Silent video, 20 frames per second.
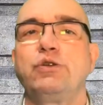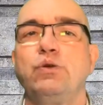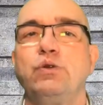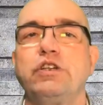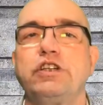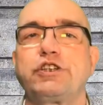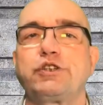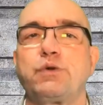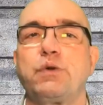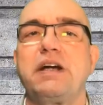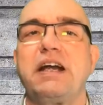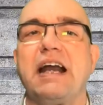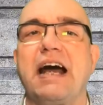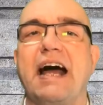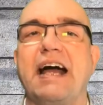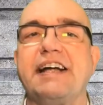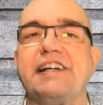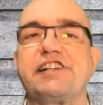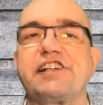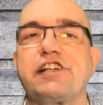to the 3
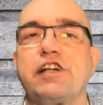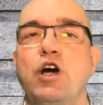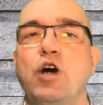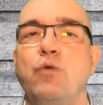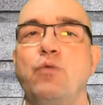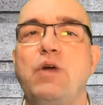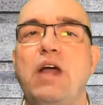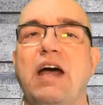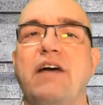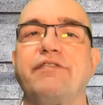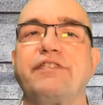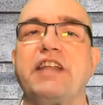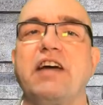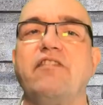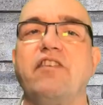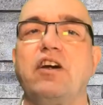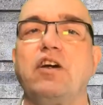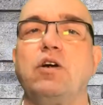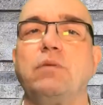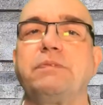lines we have
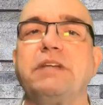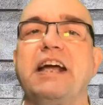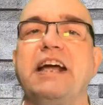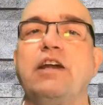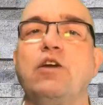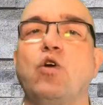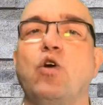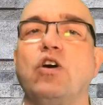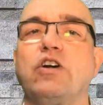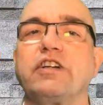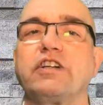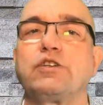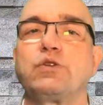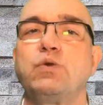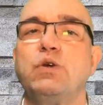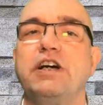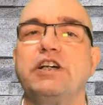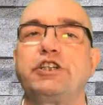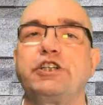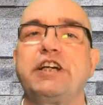developed in order
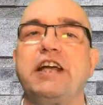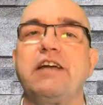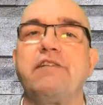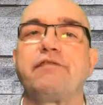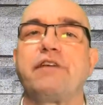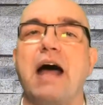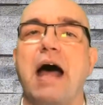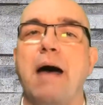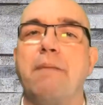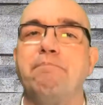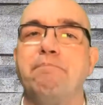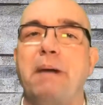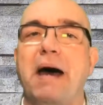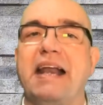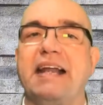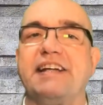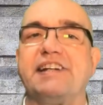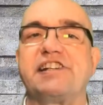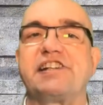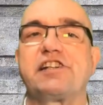to achieve a
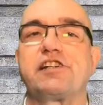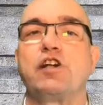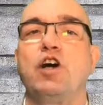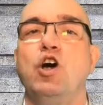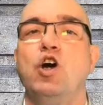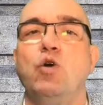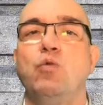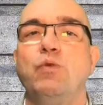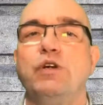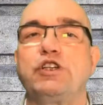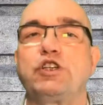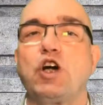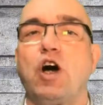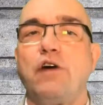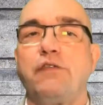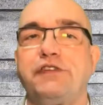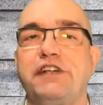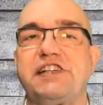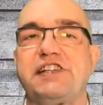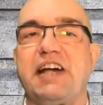balance which
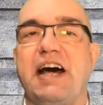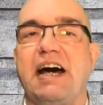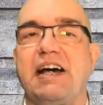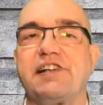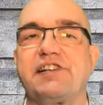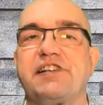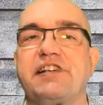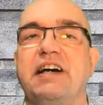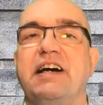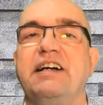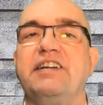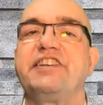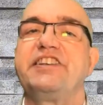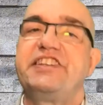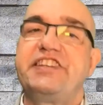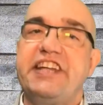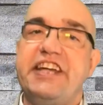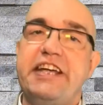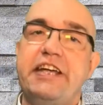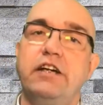offers us
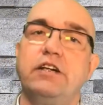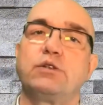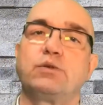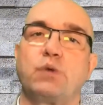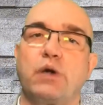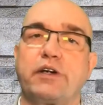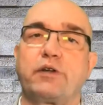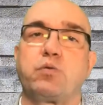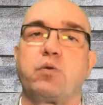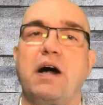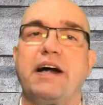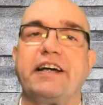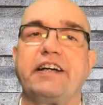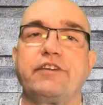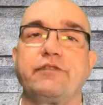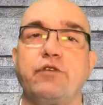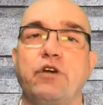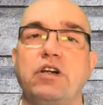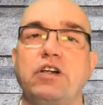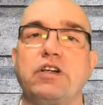the
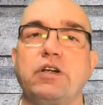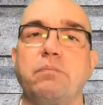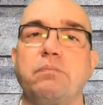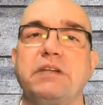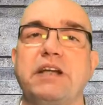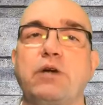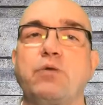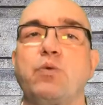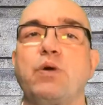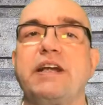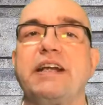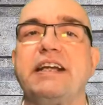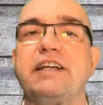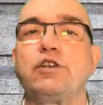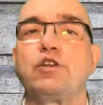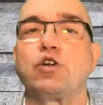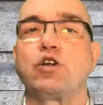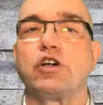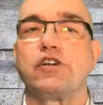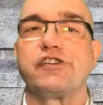required volume that we
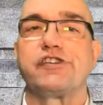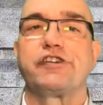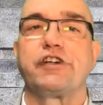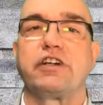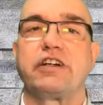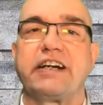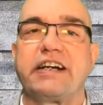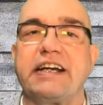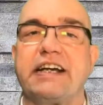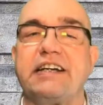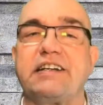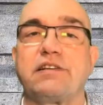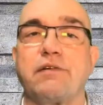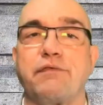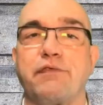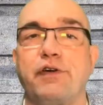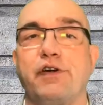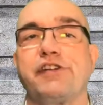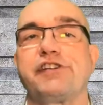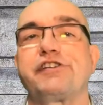need to consolidate the
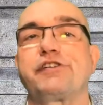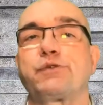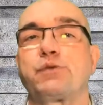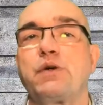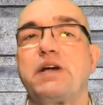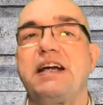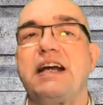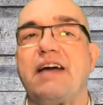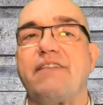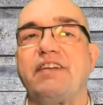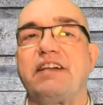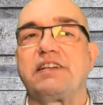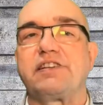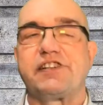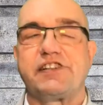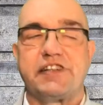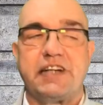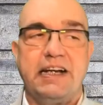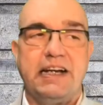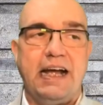first 3
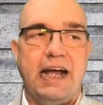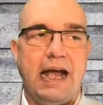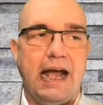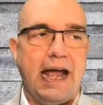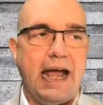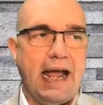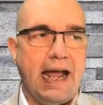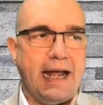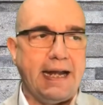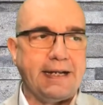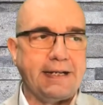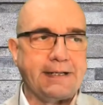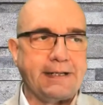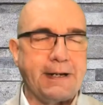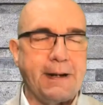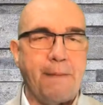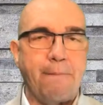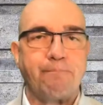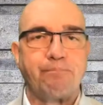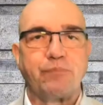levels
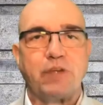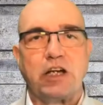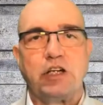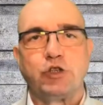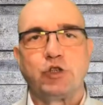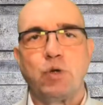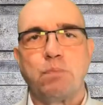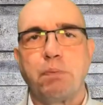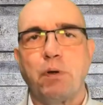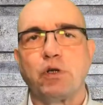and to